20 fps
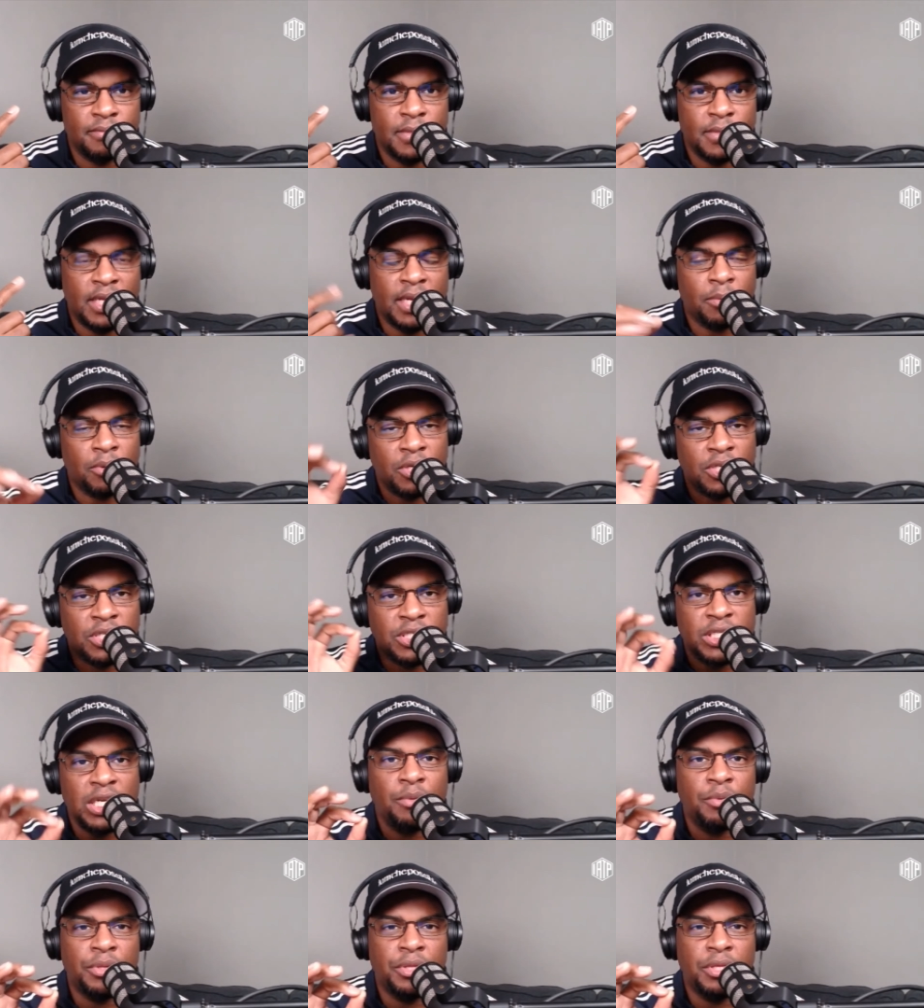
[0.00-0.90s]
And I'm going to
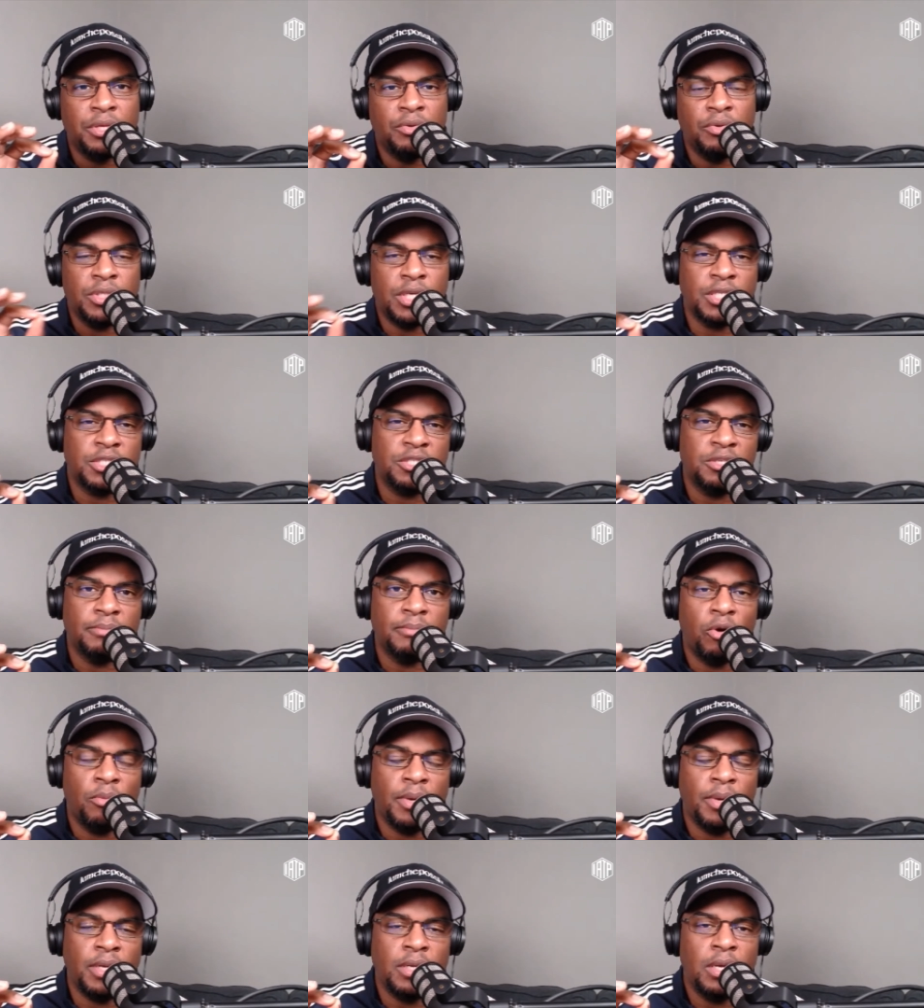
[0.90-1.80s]
share with you in just a
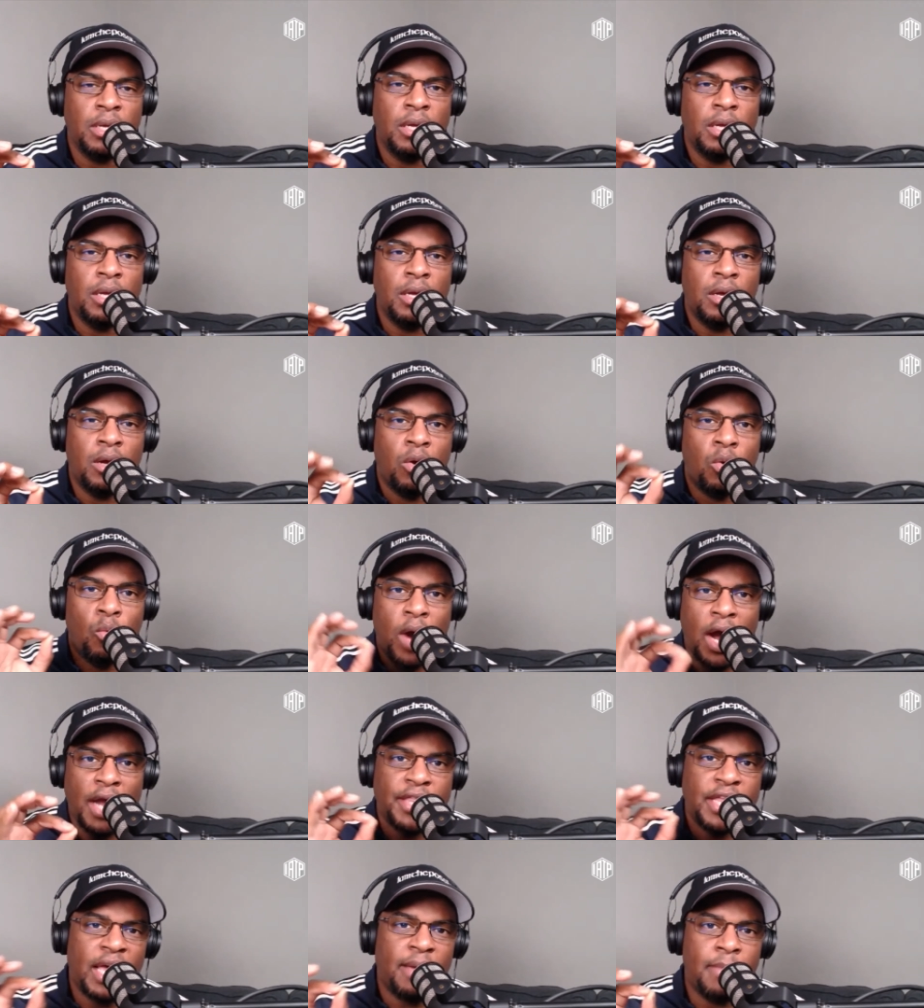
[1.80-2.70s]
moment
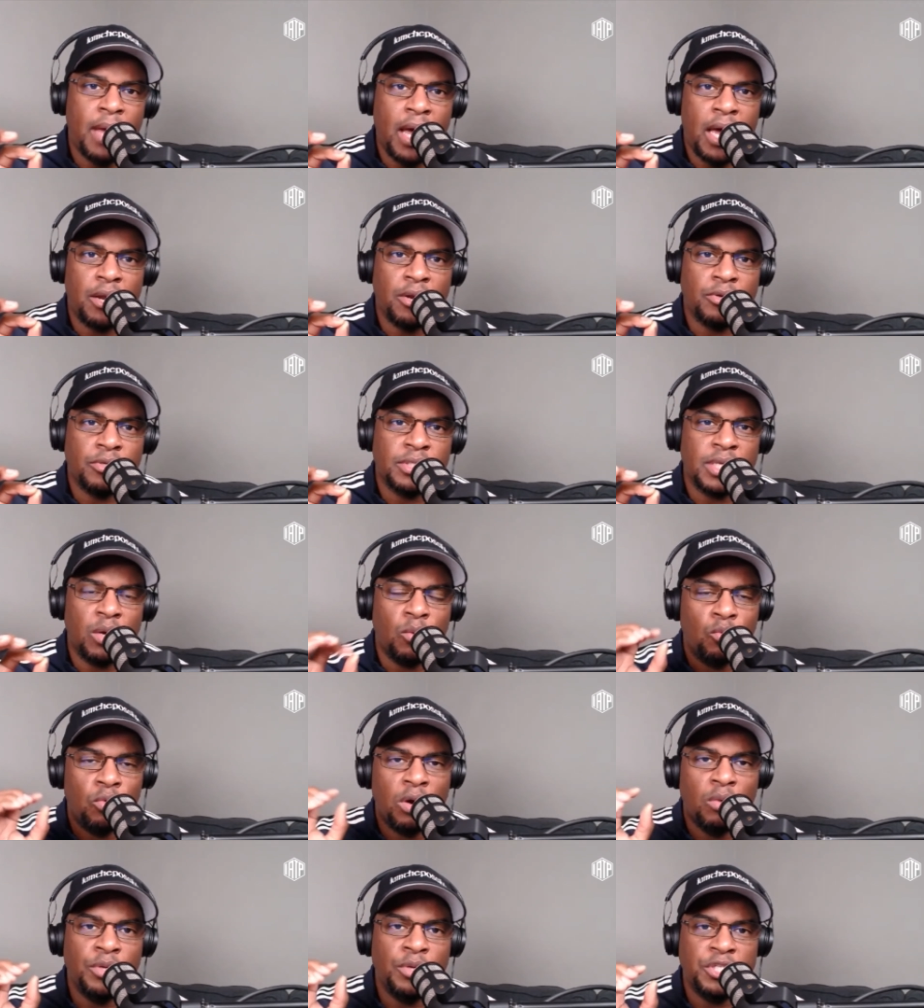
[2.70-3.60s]
why that matters and
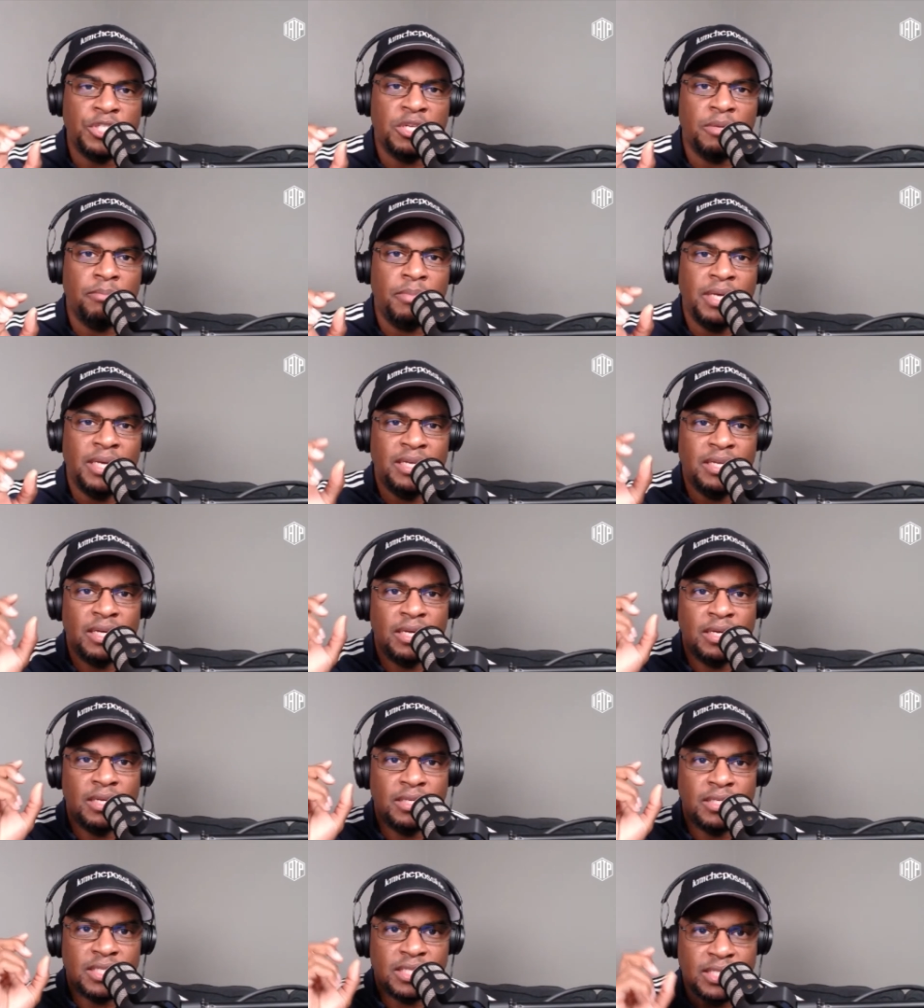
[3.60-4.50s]
what we should be
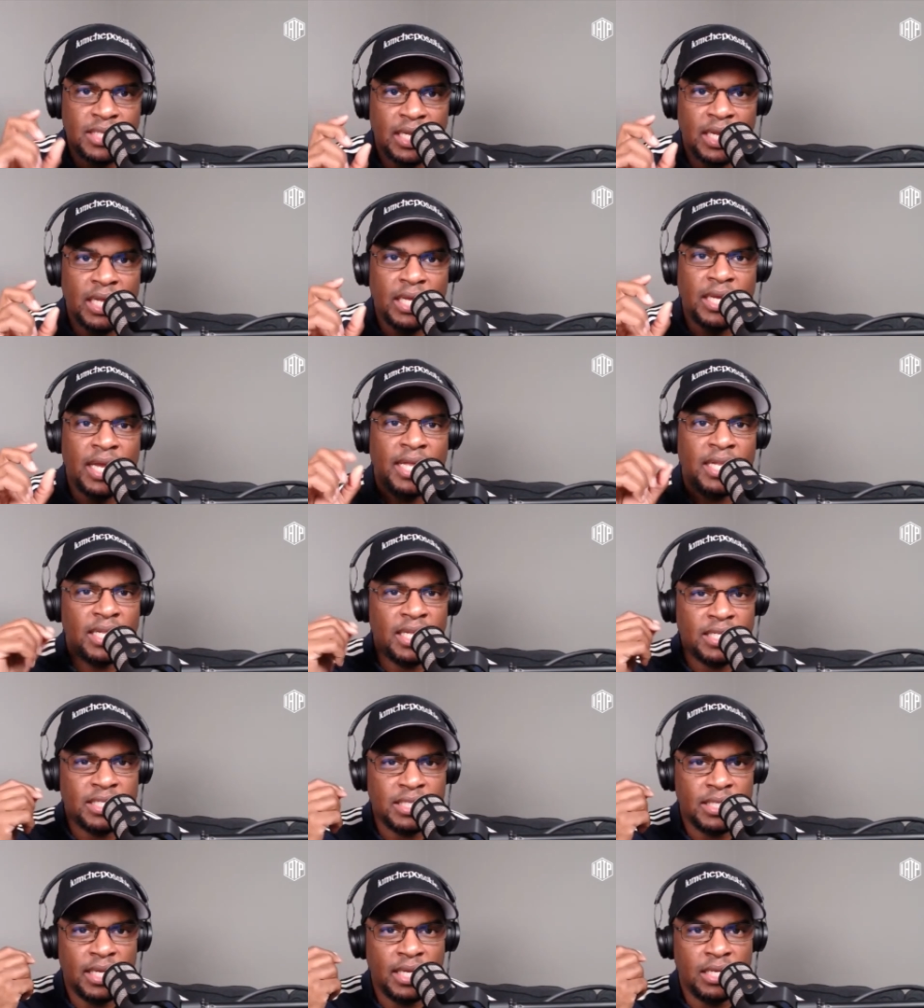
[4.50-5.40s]
sitting and
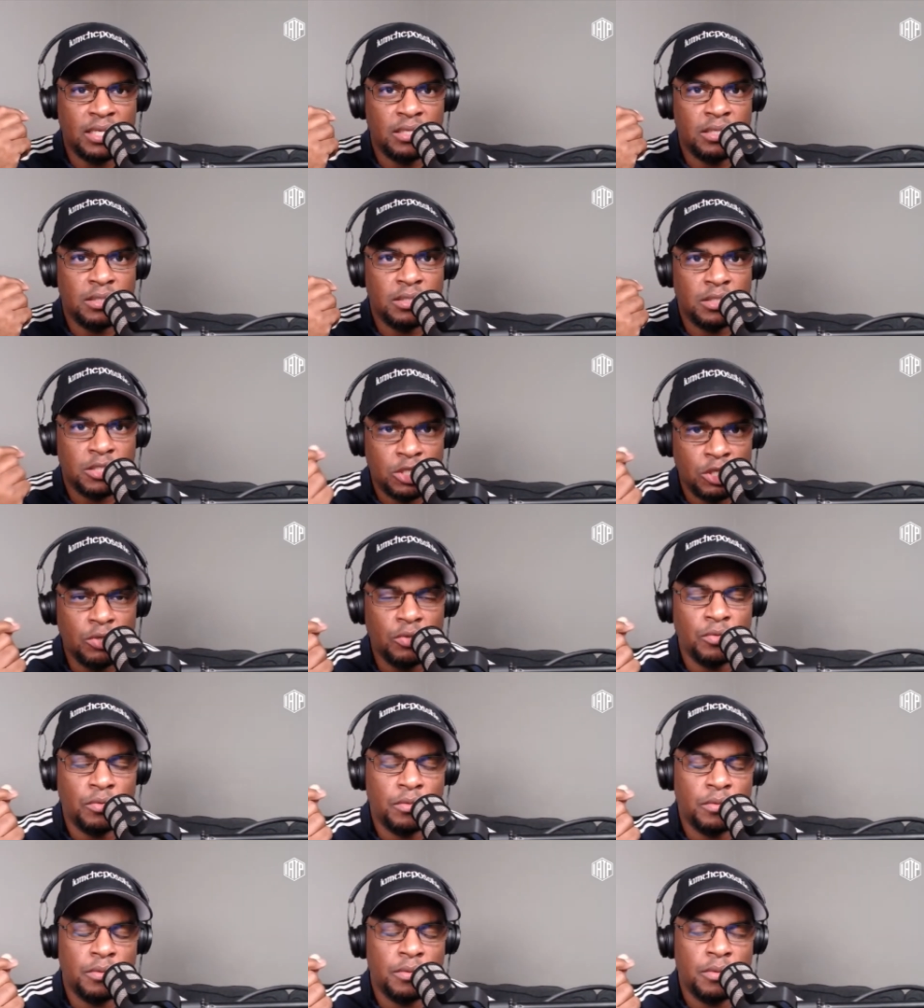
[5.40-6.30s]
listening to